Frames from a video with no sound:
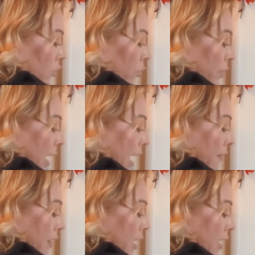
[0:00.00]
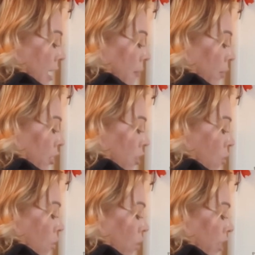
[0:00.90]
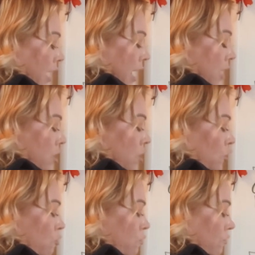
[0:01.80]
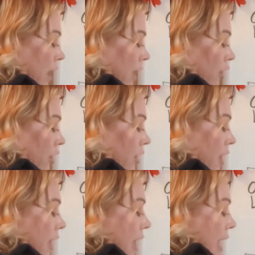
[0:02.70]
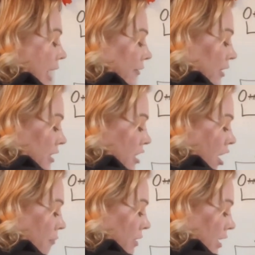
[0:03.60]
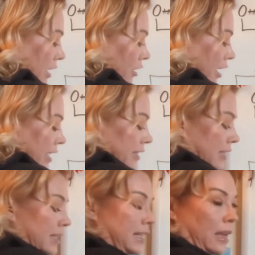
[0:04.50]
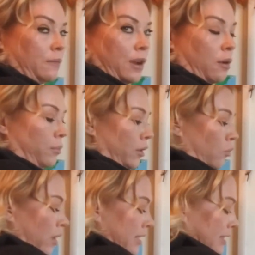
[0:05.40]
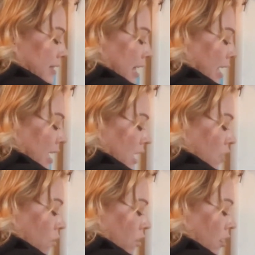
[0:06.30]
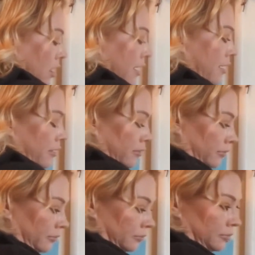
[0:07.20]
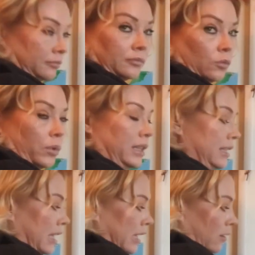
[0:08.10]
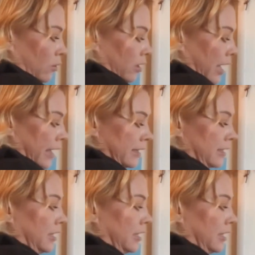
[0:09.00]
when we have a number or a numerator and the denominator as the same number, what does that equal? What does it equal, guys?